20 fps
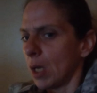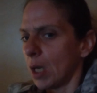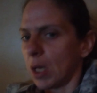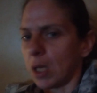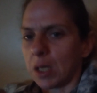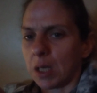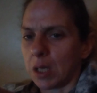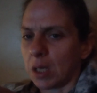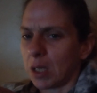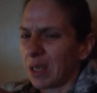
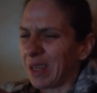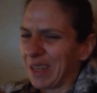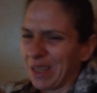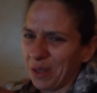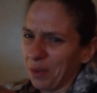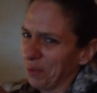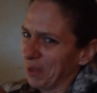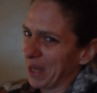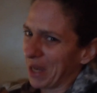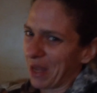and I
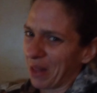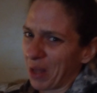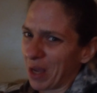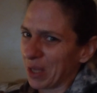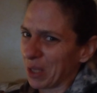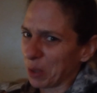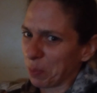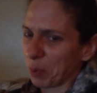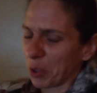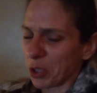don't think I like
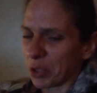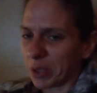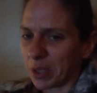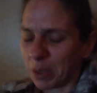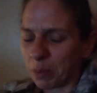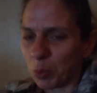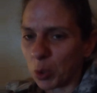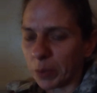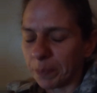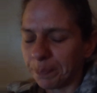this person
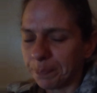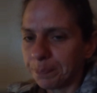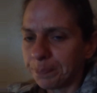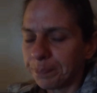anymore.